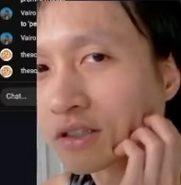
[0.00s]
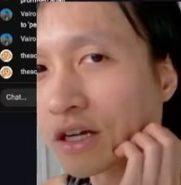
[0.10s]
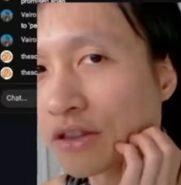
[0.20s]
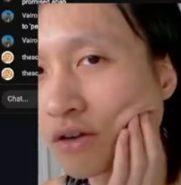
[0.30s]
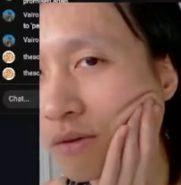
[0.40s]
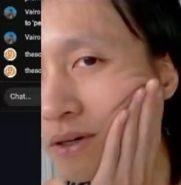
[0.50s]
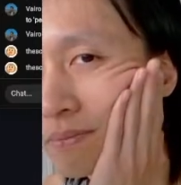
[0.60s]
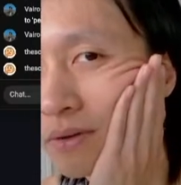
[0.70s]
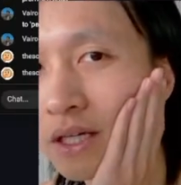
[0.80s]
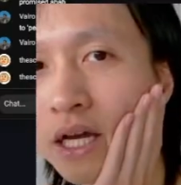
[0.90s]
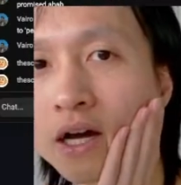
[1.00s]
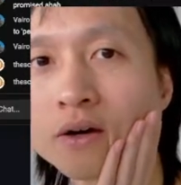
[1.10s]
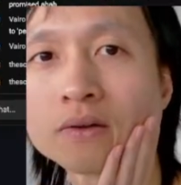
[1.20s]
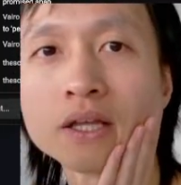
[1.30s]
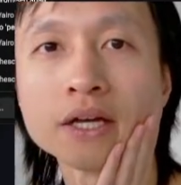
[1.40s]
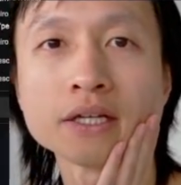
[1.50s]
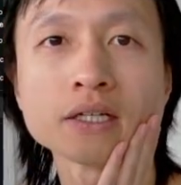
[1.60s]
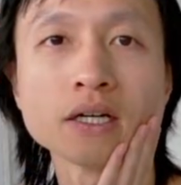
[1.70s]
Anthropic putting out like